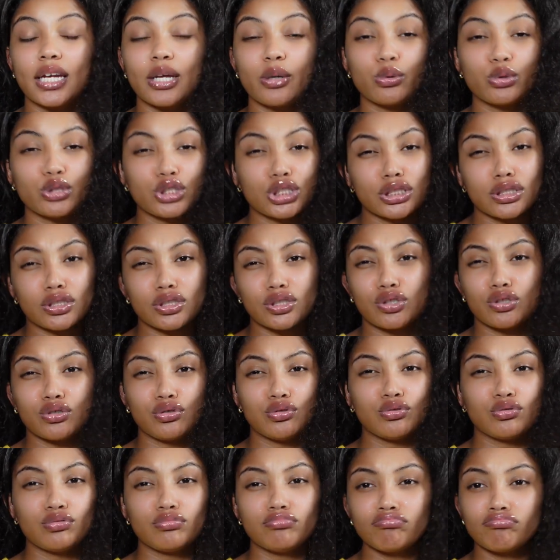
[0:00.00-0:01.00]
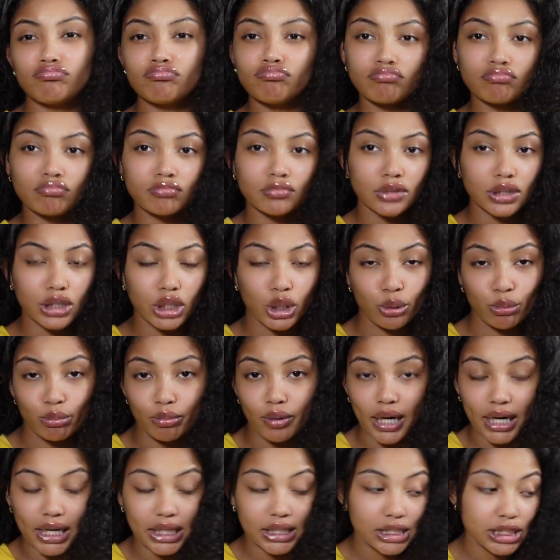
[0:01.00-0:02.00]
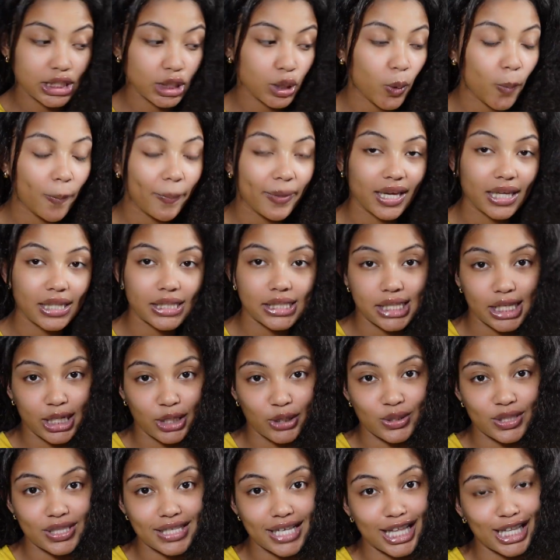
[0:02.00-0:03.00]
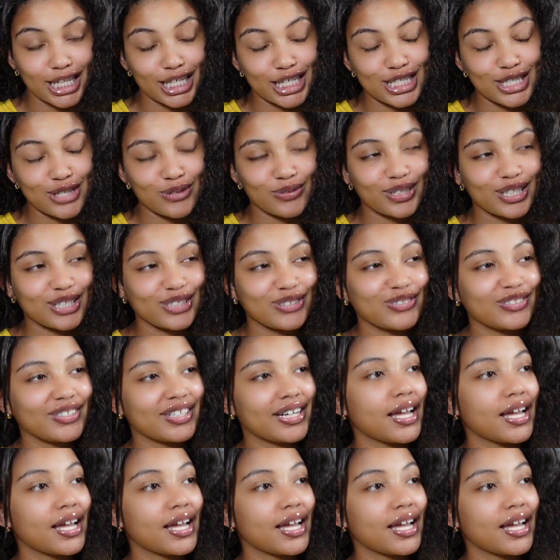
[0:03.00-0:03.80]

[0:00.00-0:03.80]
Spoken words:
It was just two little braids, little pigtails. That looks so cute.